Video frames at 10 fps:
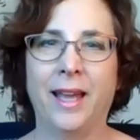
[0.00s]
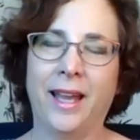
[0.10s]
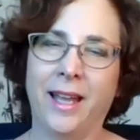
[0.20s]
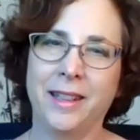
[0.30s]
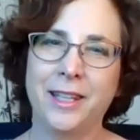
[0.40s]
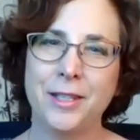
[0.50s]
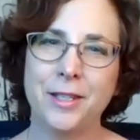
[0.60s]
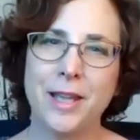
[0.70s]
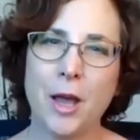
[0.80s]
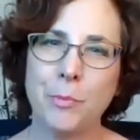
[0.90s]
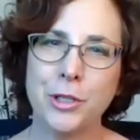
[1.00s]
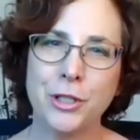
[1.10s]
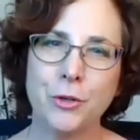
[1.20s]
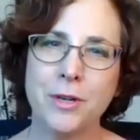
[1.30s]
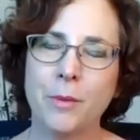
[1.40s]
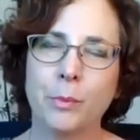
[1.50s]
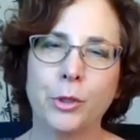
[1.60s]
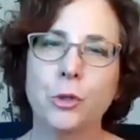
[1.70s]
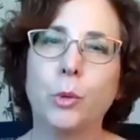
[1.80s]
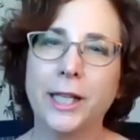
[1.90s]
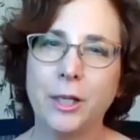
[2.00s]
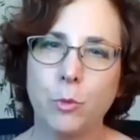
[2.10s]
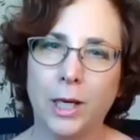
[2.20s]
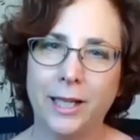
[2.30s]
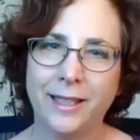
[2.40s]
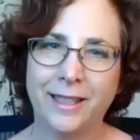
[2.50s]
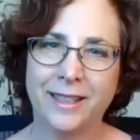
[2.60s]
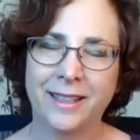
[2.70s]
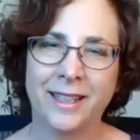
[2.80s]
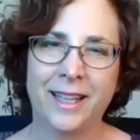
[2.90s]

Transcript: And this is episode number 21,